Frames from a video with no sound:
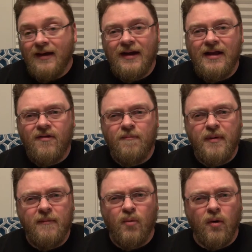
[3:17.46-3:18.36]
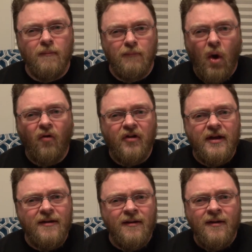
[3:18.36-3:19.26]
It is a bit more
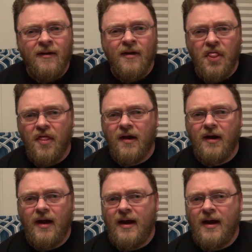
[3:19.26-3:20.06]
malty than a,